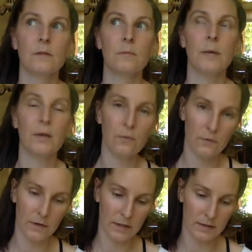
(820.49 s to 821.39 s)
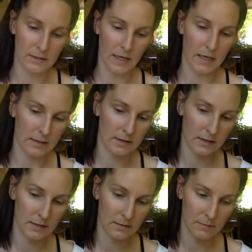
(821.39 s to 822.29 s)
bent over at the desk,
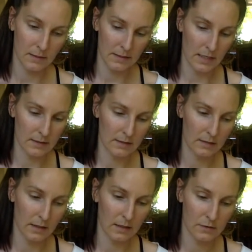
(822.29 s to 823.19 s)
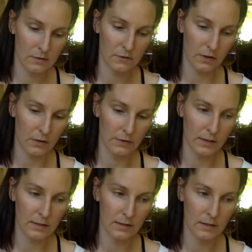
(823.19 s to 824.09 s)
my desk, like
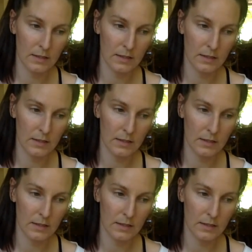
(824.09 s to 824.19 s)
struggling